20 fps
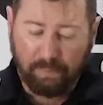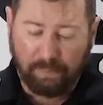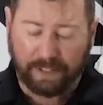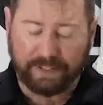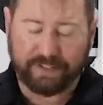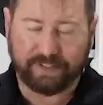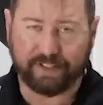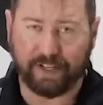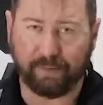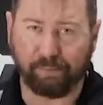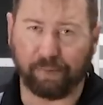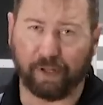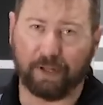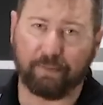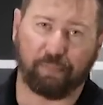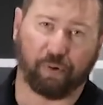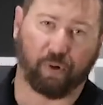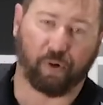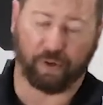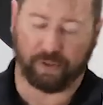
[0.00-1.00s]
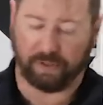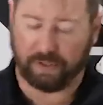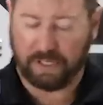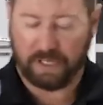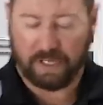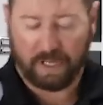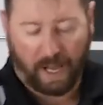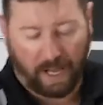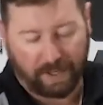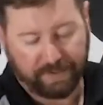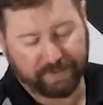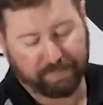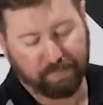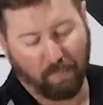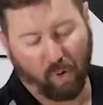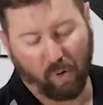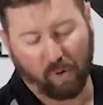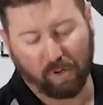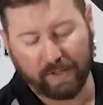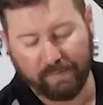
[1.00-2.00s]
But simply put, a
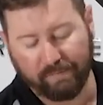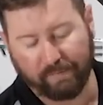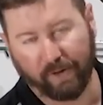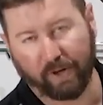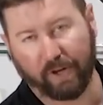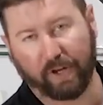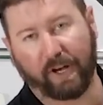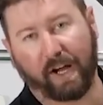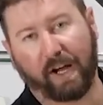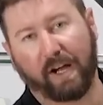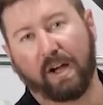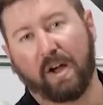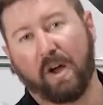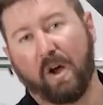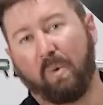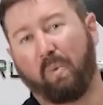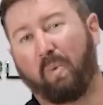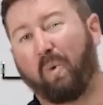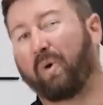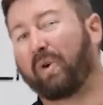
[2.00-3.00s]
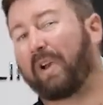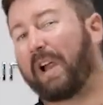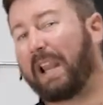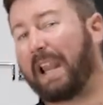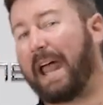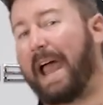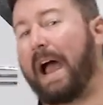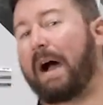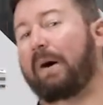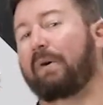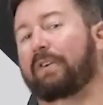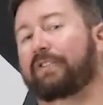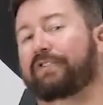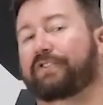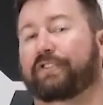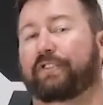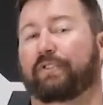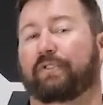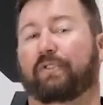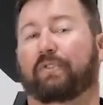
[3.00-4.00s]
small inverter would allow us
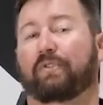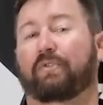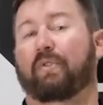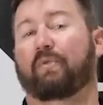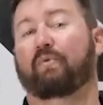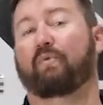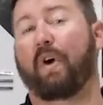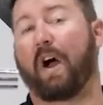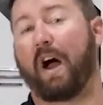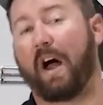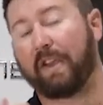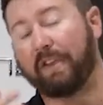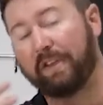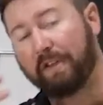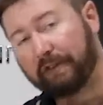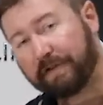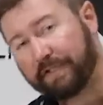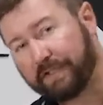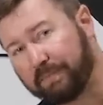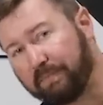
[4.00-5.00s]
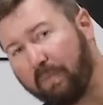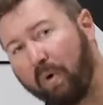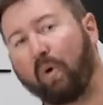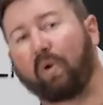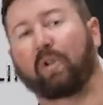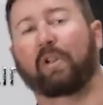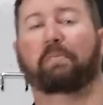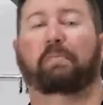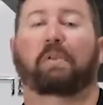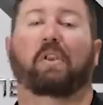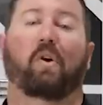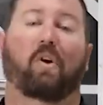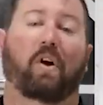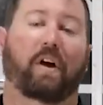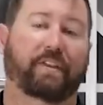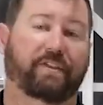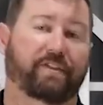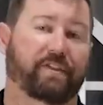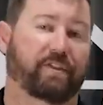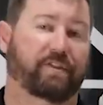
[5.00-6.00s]
to run small
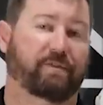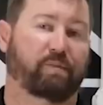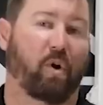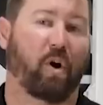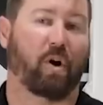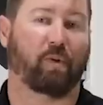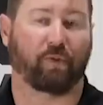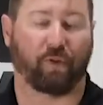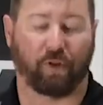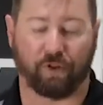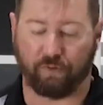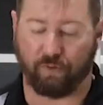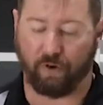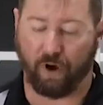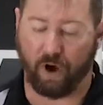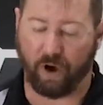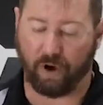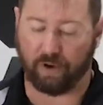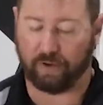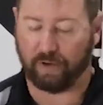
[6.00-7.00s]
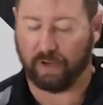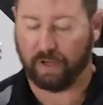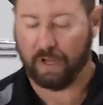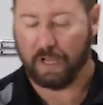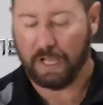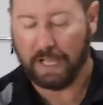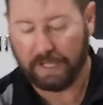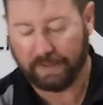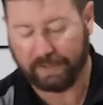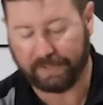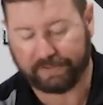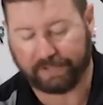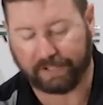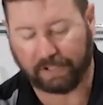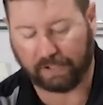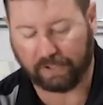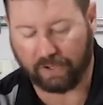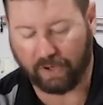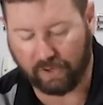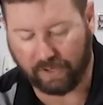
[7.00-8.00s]
appliances while we're on the road. This
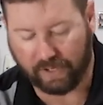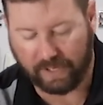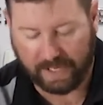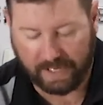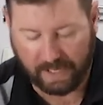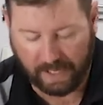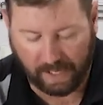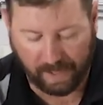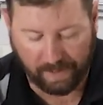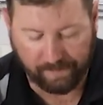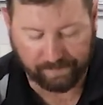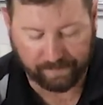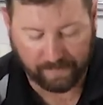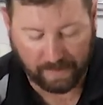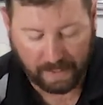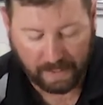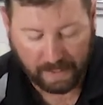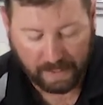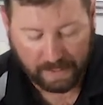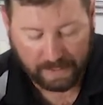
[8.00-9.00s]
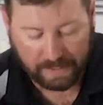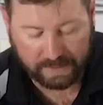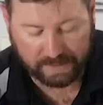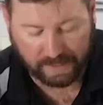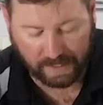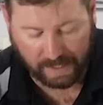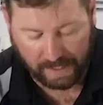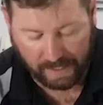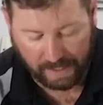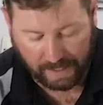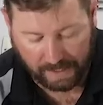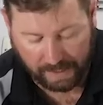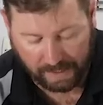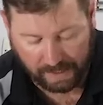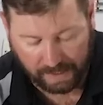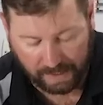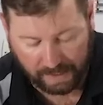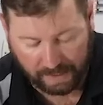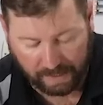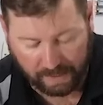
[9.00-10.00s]
little unit here is
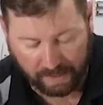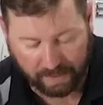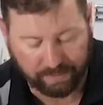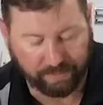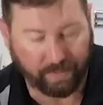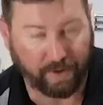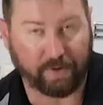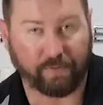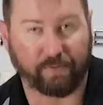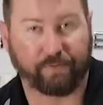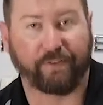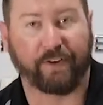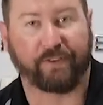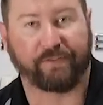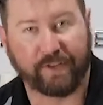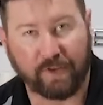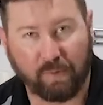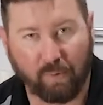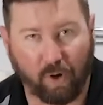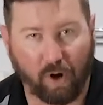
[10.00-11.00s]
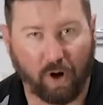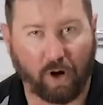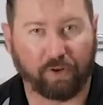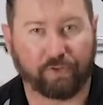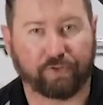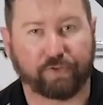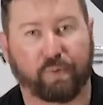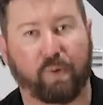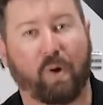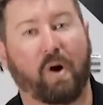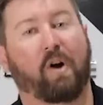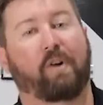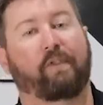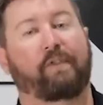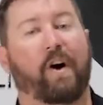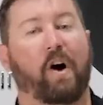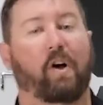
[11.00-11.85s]
a 350 watt 12